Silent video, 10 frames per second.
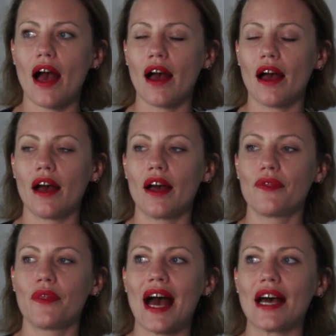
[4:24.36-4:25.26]

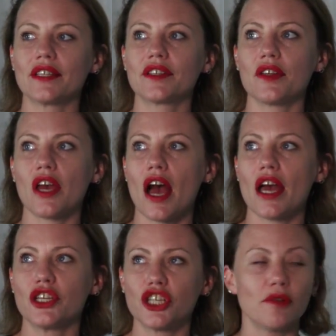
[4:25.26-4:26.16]
that
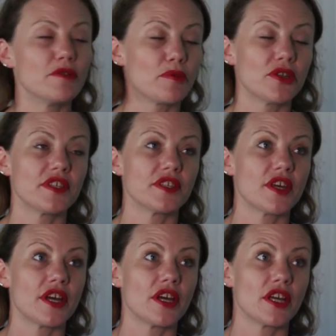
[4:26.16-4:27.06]
she was
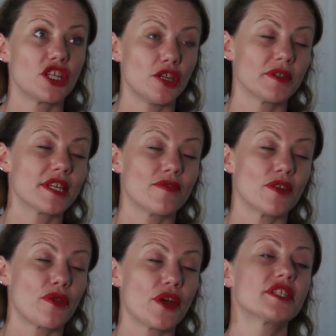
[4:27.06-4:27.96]
she was
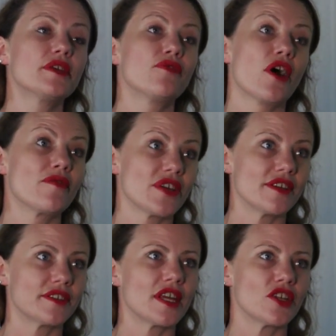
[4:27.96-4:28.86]
given 35
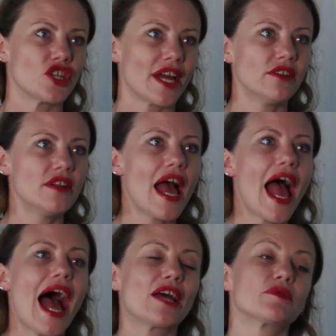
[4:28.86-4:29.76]
years in jail
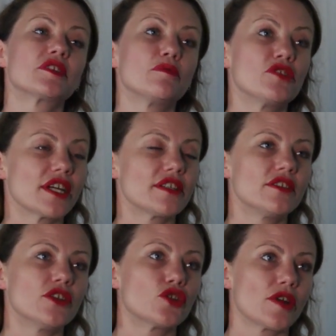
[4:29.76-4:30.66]
and was
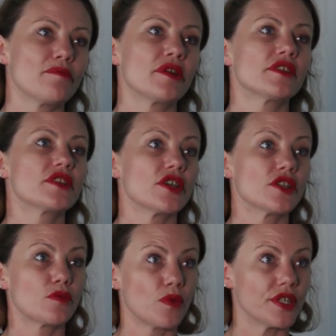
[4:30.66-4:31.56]
subjected to treatment
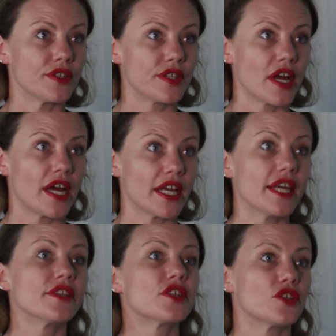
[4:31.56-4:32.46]
that was
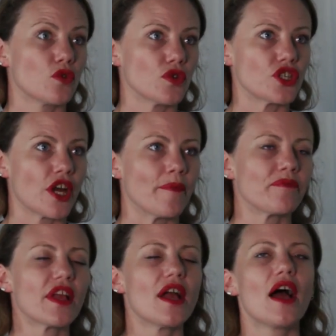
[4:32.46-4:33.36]
akin to torture.
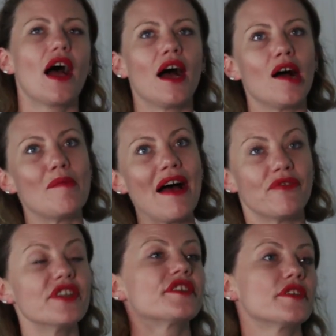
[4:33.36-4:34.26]

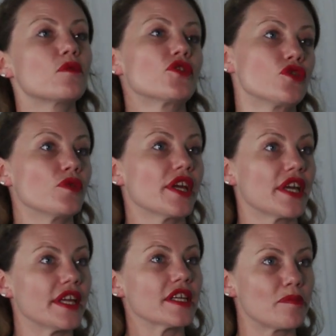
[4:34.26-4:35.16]
And this is what Julian
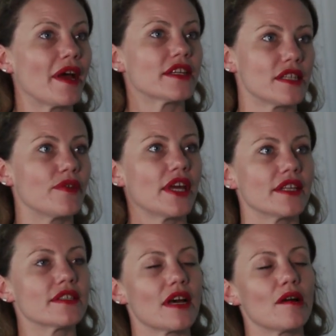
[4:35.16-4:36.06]
can expect if he
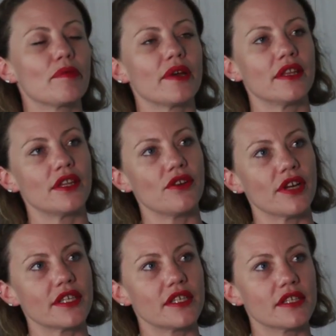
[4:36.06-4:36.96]
ends up in the
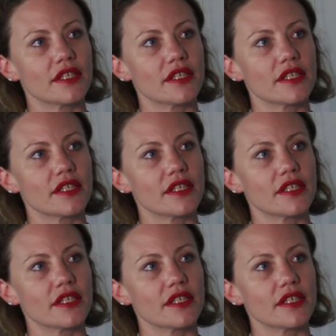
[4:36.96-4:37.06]
United